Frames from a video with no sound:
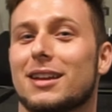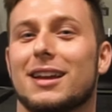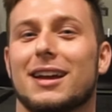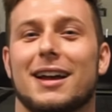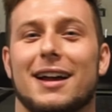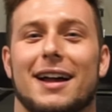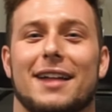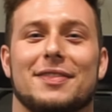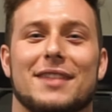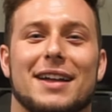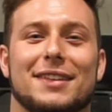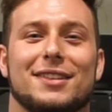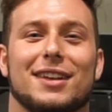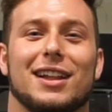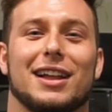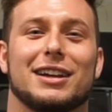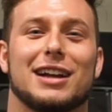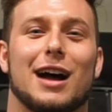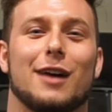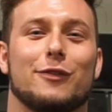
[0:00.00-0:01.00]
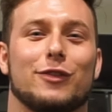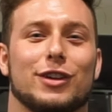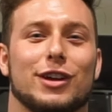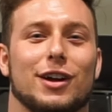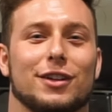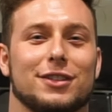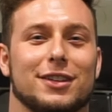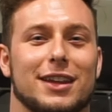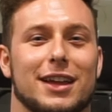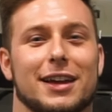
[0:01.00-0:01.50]
And that's all I got for y'all
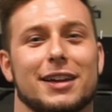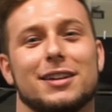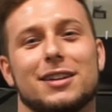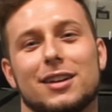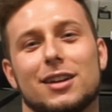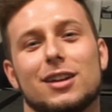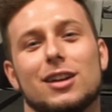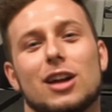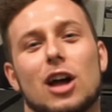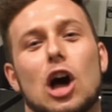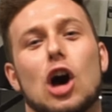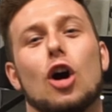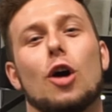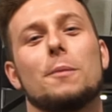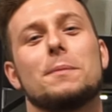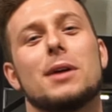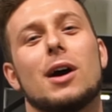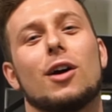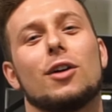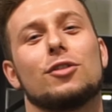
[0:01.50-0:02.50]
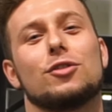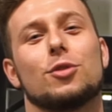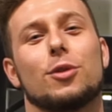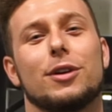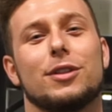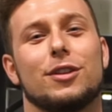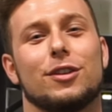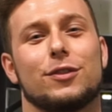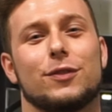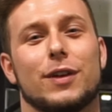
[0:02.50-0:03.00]
today. I hope y'all enjoyed
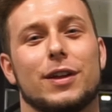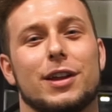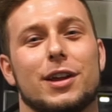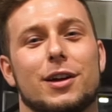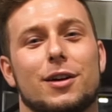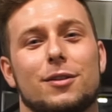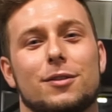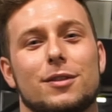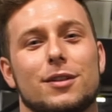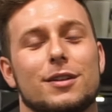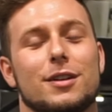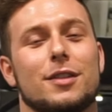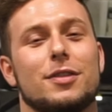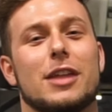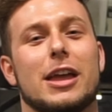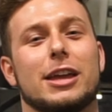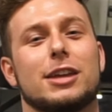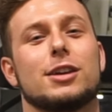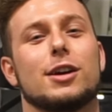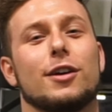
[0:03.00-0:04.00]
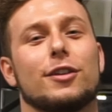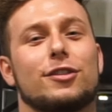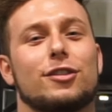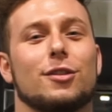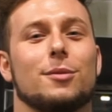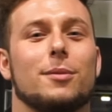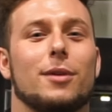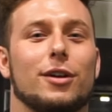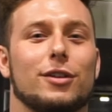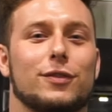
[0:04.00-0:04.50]
this video. Thank y'all so
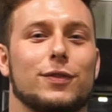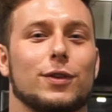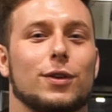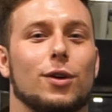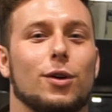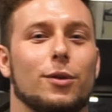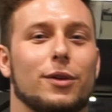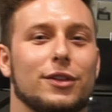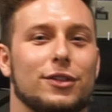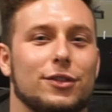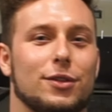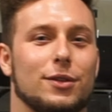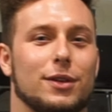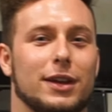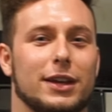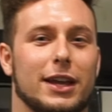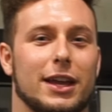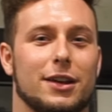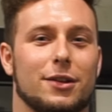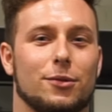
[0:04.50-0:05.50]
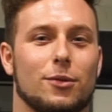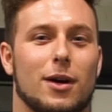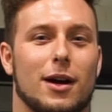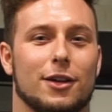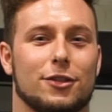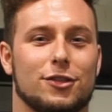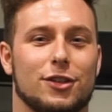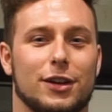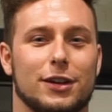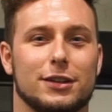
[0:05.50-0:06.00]
much for always tuning in and
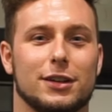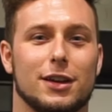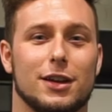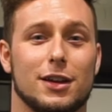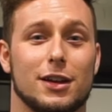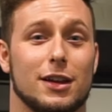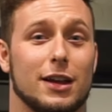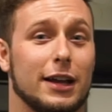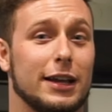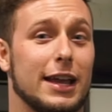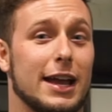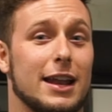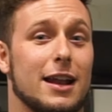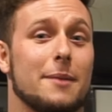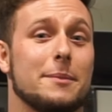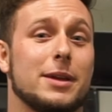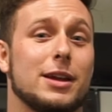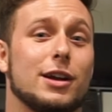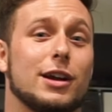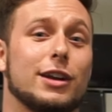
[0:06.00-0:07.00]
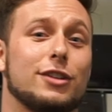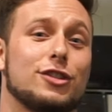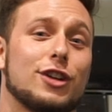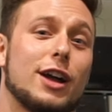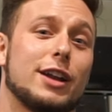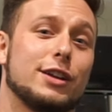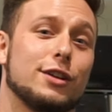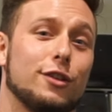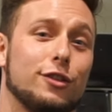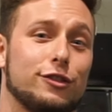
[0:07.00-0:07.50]
watching. Again, I'm here at
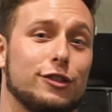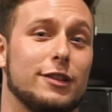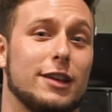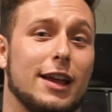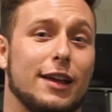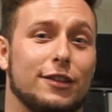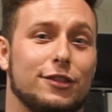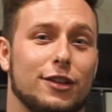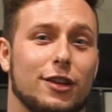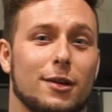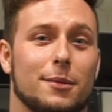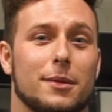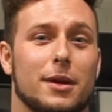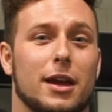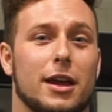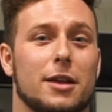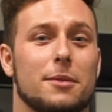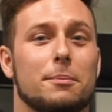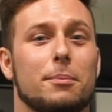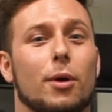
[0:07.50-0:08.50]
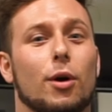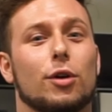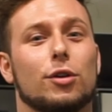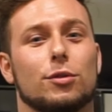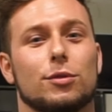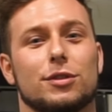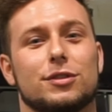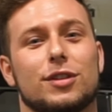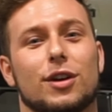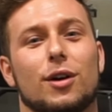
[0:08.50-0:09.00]
Johnny O's Gymnasium in Boca
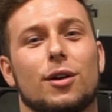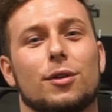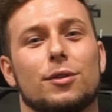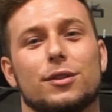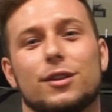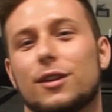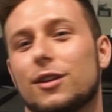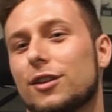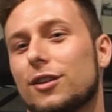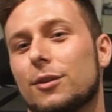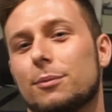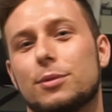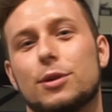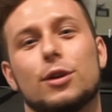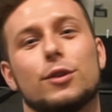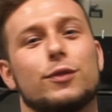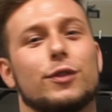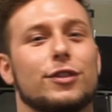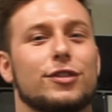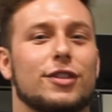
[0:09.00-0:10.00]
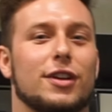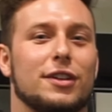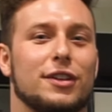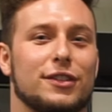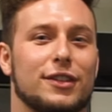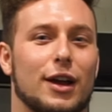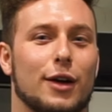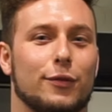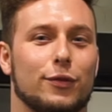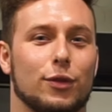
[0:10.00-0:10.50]
Raton, beautiful sunny
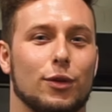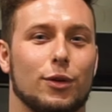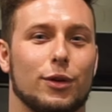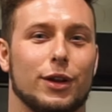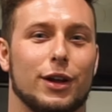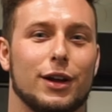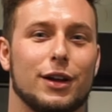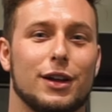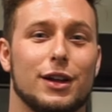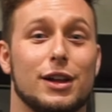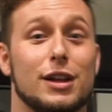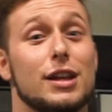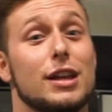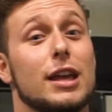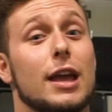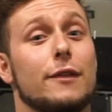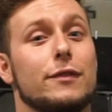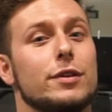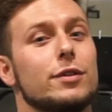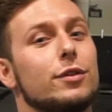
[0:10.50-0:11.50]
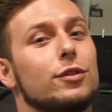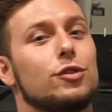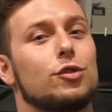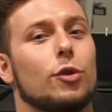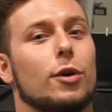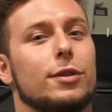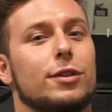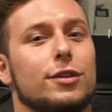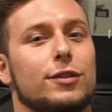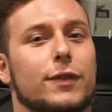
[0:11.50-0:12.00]
South Florida. If you
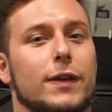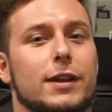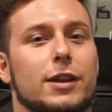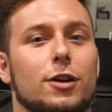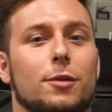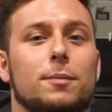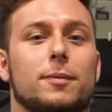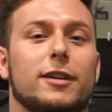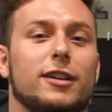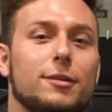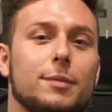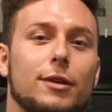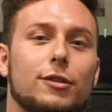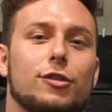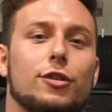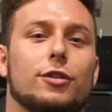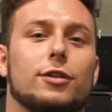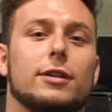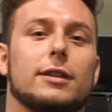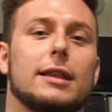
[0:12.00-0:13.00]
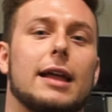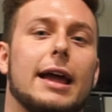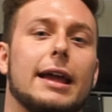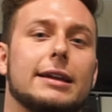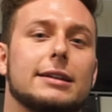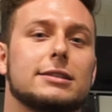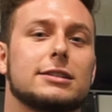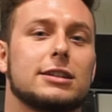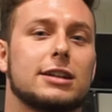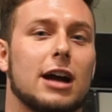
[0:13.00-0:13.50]
enjoyed this video, please be sure to like,
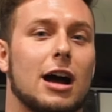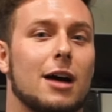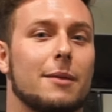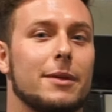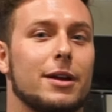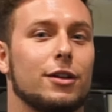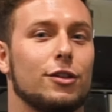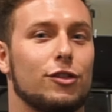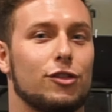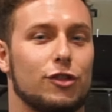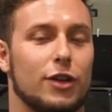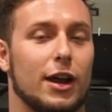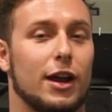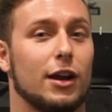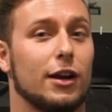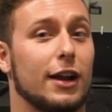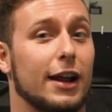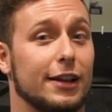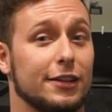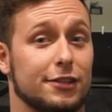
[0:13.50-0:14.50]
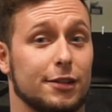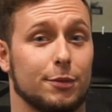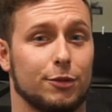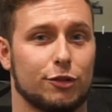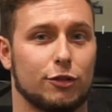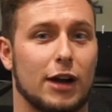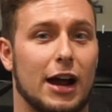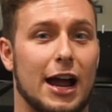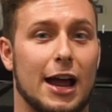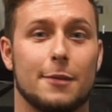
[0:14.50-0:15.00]
comment, share, and
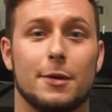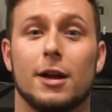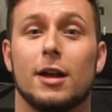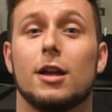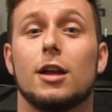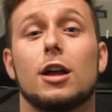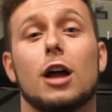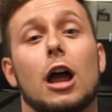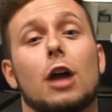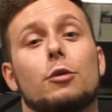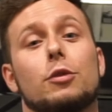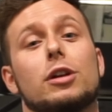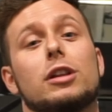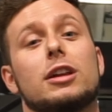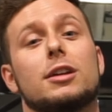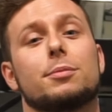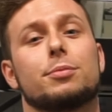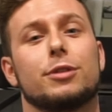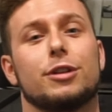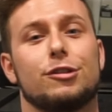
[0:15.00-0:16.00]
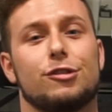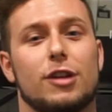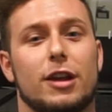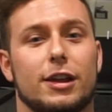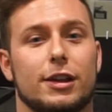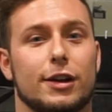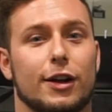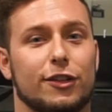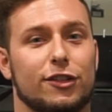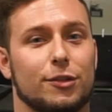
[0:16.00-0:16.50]
subscribe. I really appreciate
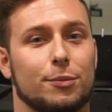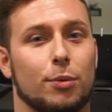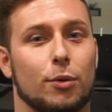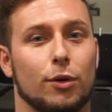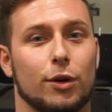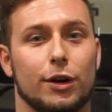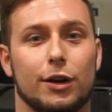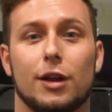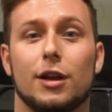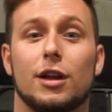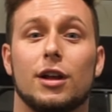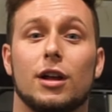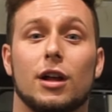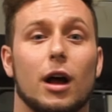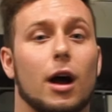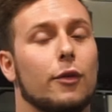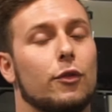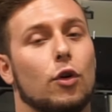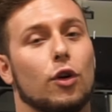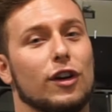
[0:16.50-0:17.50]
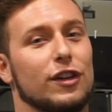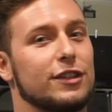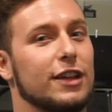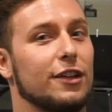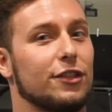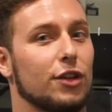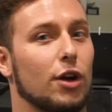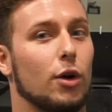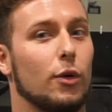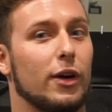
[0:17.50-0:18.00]
y'all's support. Of course,
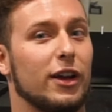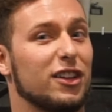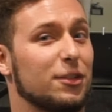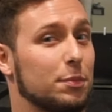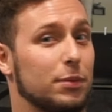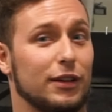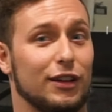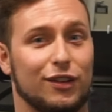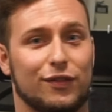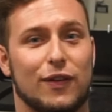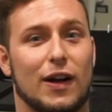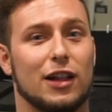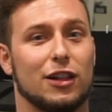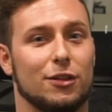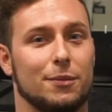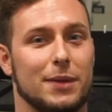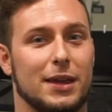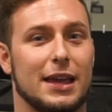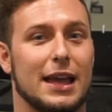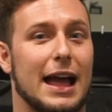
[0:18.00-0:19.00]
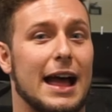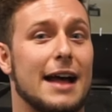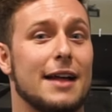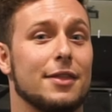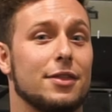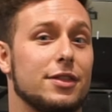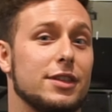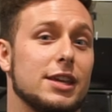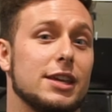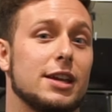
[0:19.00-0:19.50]
as always, please follow me at
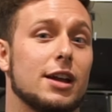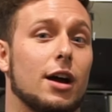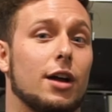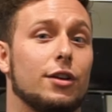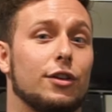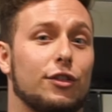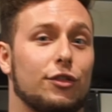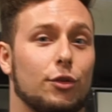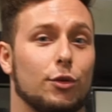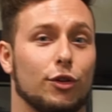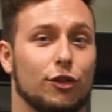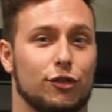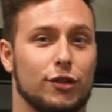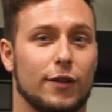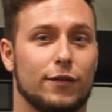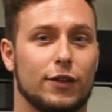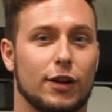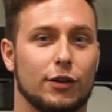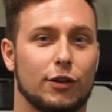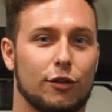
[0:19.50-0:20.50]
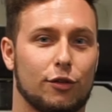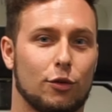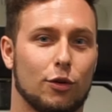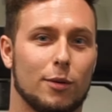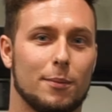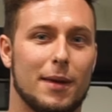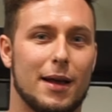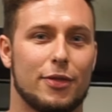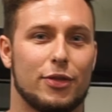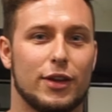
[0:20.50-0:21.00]

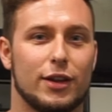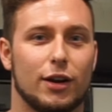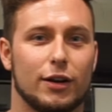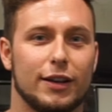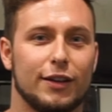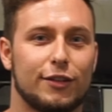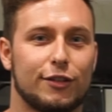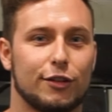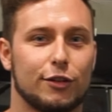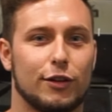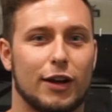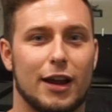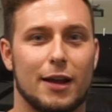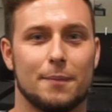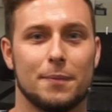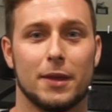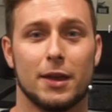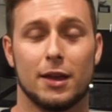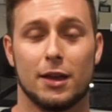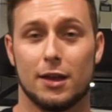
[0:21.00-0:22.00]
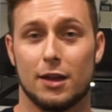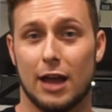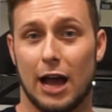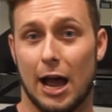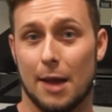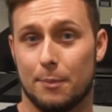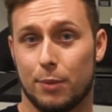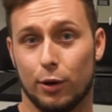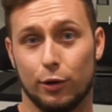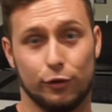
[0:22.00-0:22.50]
the_shift_method on Instagram.
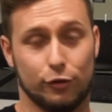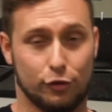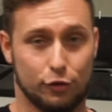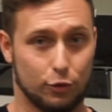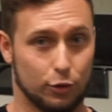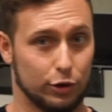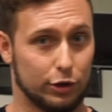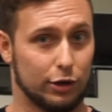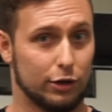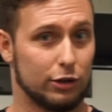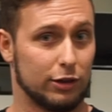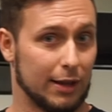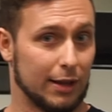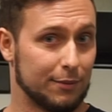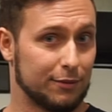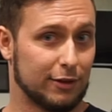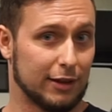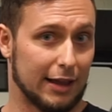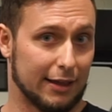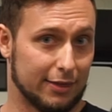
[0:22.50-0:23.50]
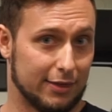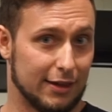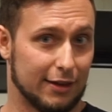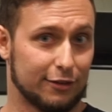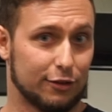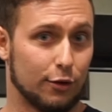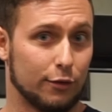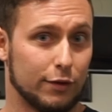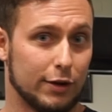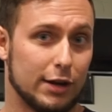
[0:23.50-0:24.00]
I post short clips like this
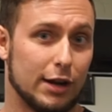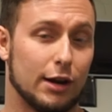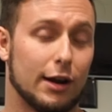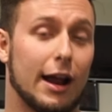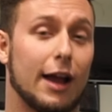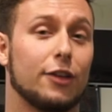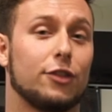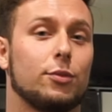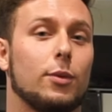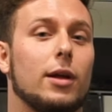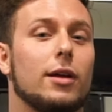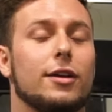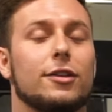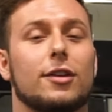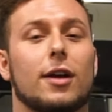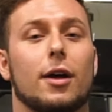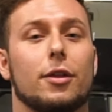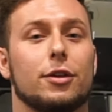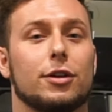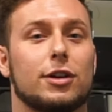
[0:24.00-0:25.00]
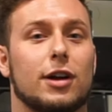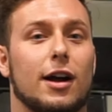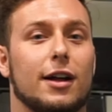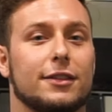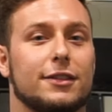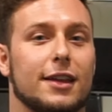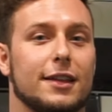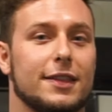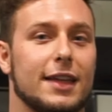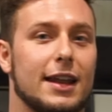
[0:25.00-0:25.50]
over here, as well as other
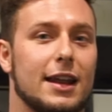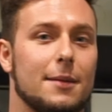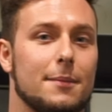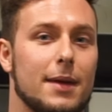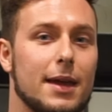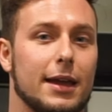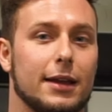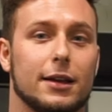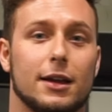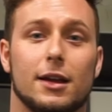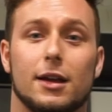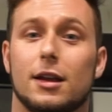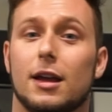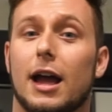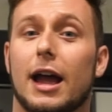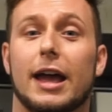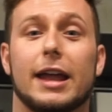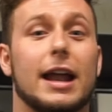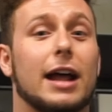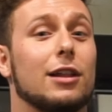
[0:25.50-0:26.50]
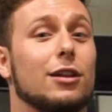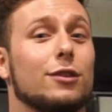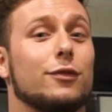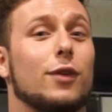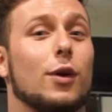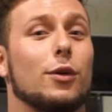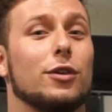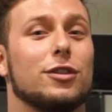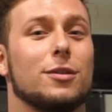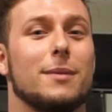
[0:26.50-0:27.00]
content that I make, and I look
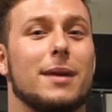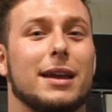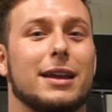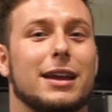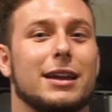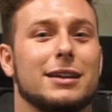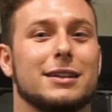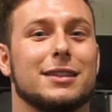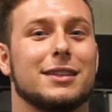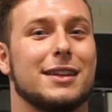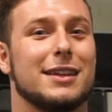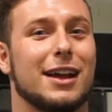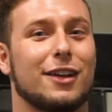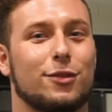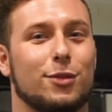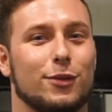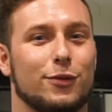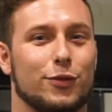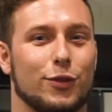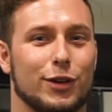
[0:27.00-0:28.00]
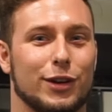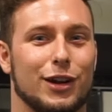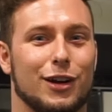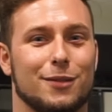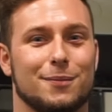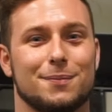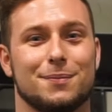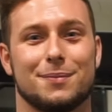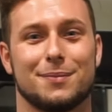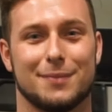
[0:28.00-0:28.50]
forward to making the next one for y'all.
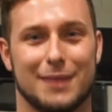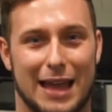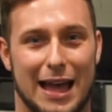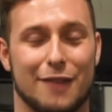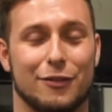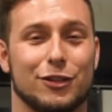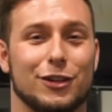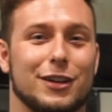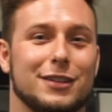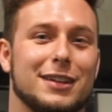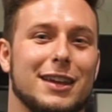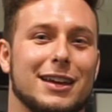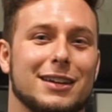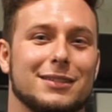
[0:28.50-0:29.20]
Have a great day.